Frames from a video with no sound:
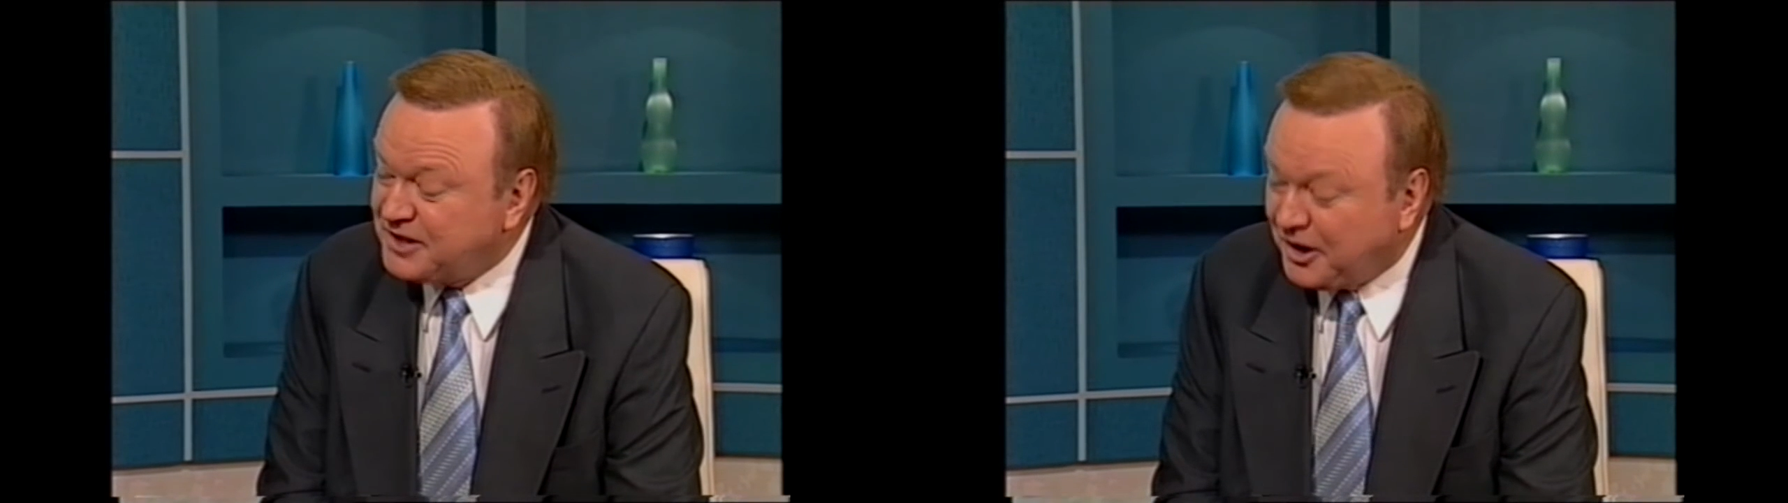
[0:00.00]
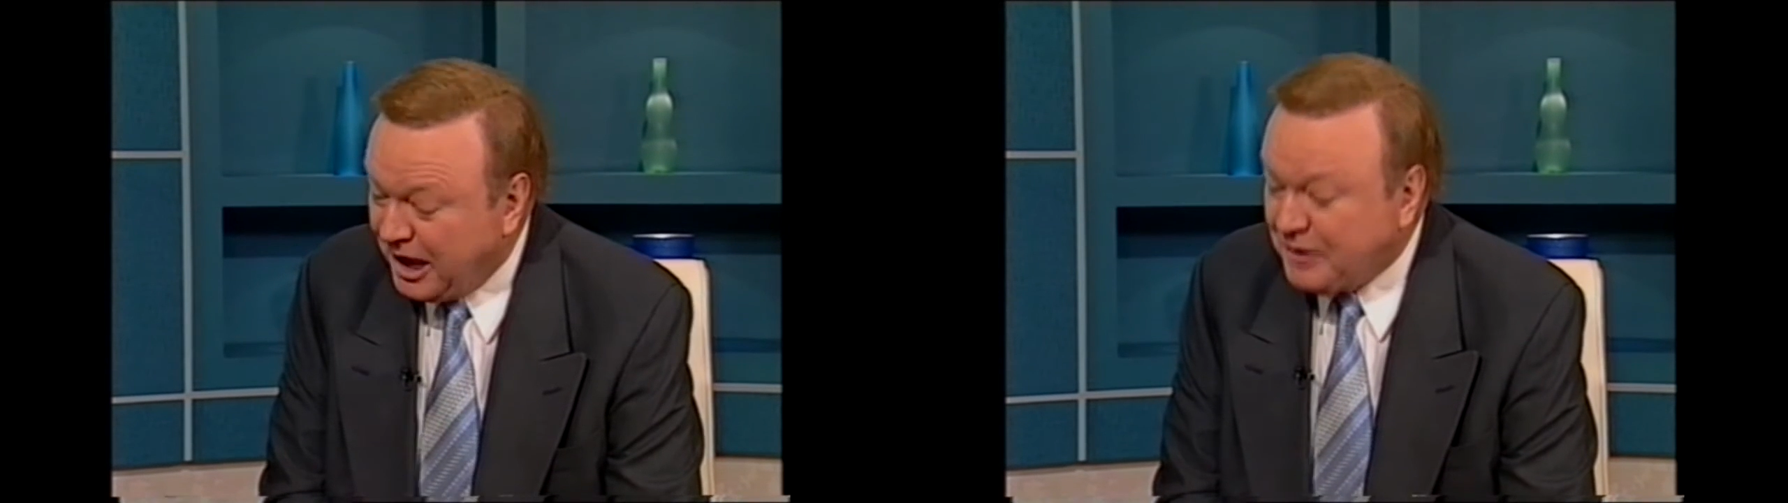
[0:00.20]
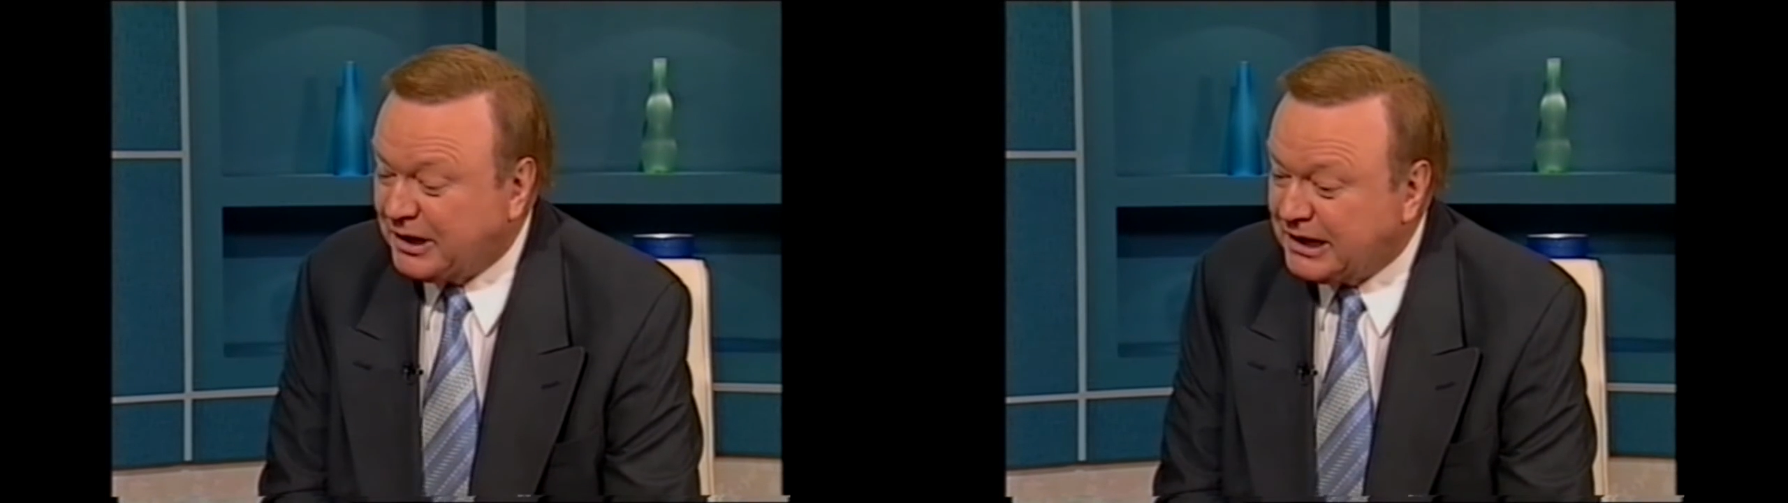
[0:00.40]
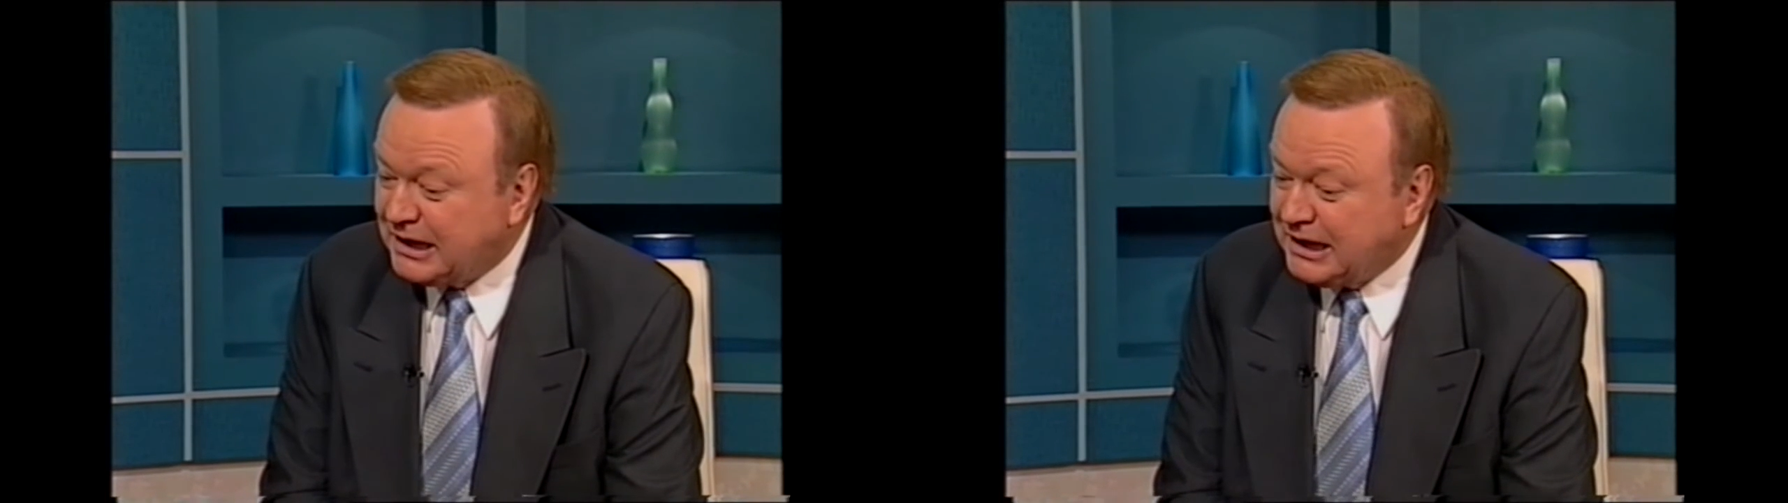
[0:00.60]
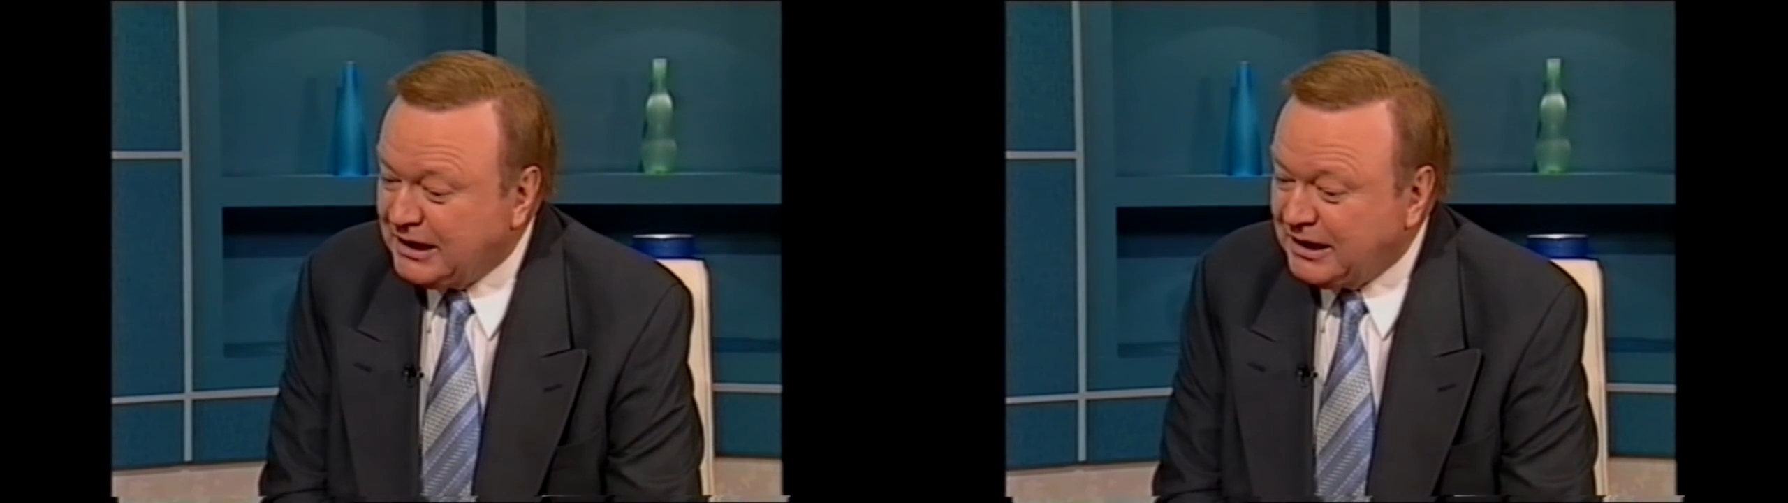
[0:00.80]
not only
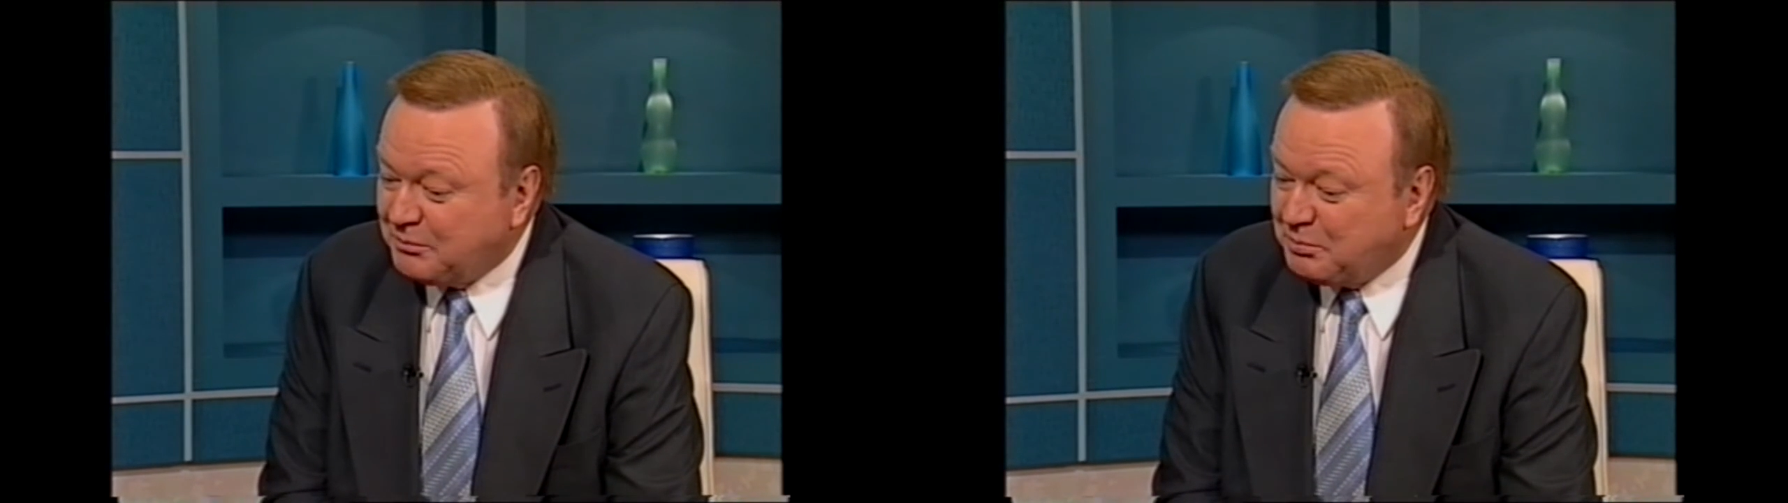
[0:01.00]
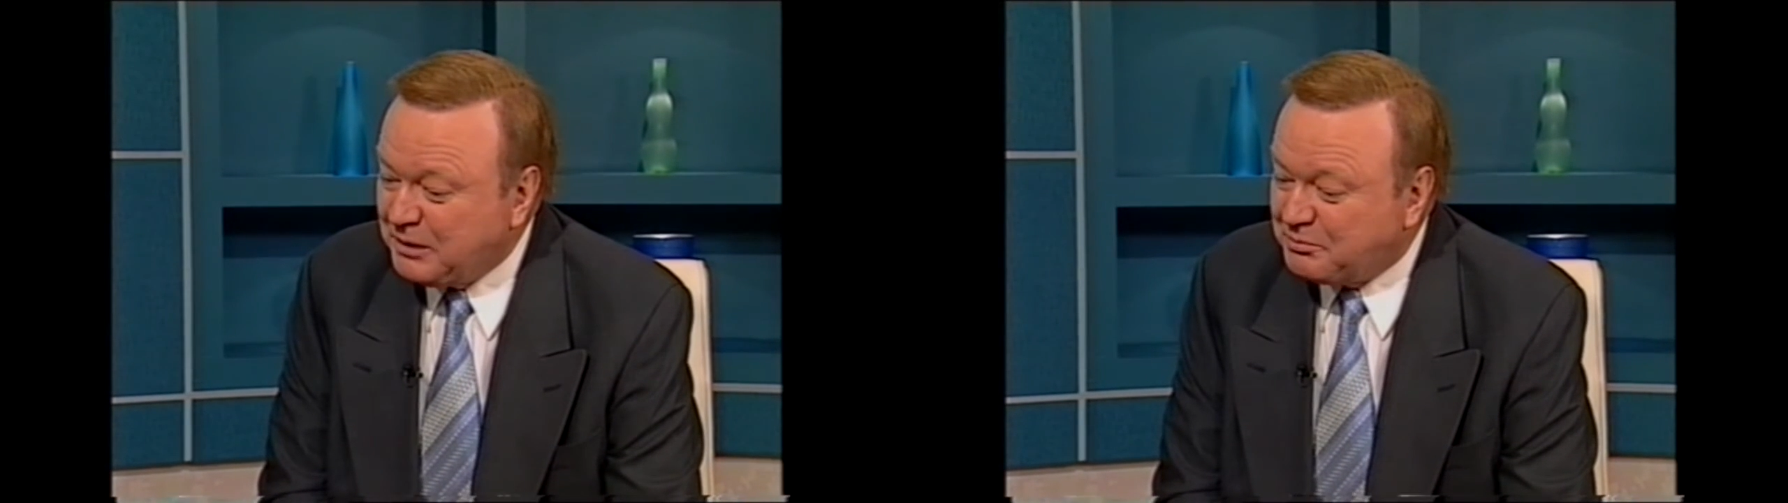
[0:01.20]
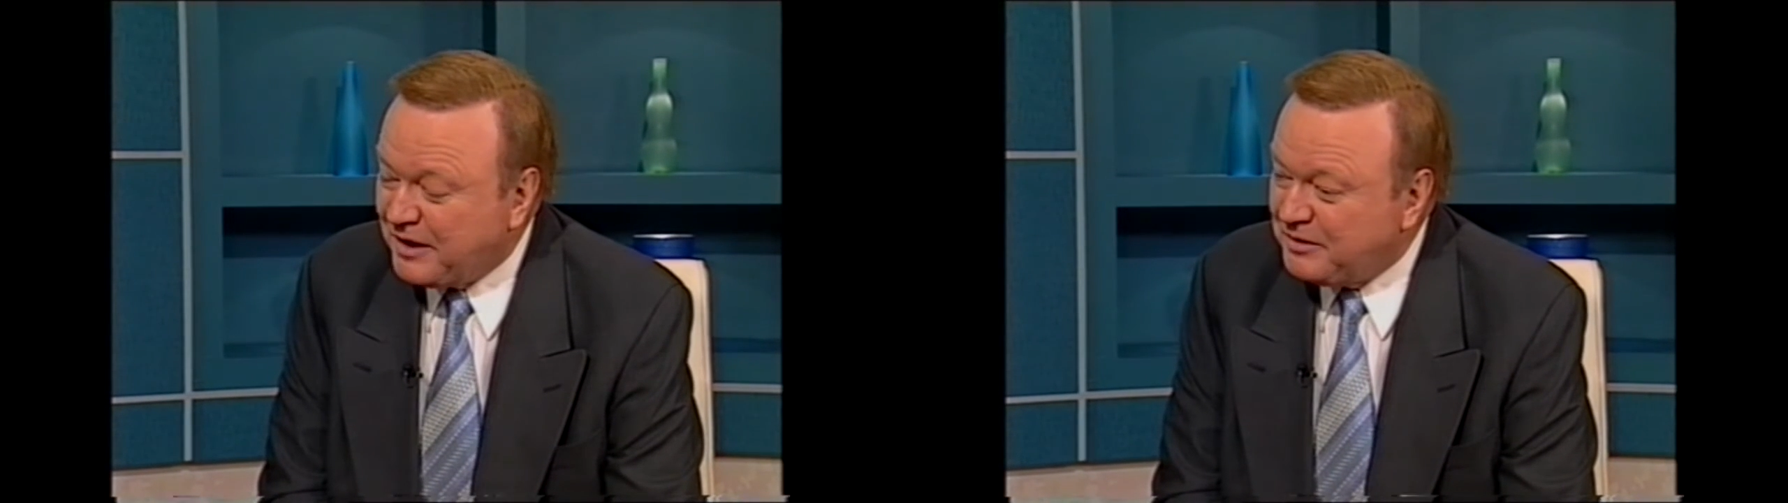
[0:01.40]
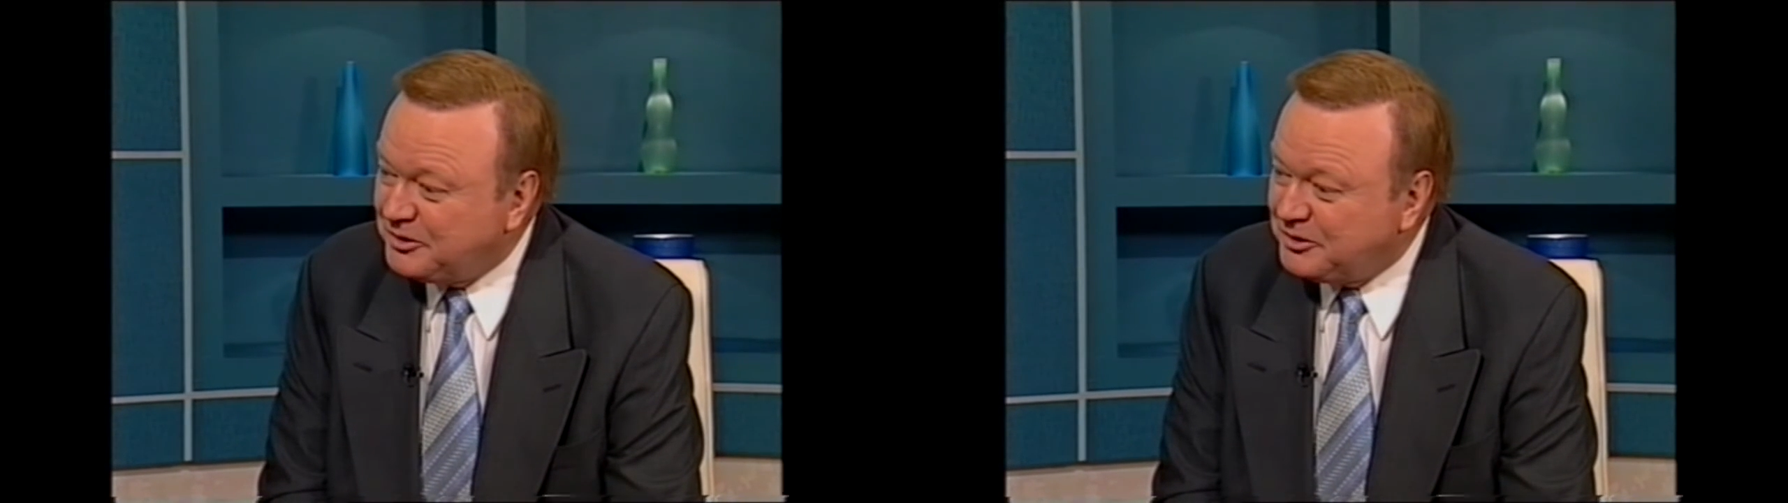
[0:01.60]
in Big Brother,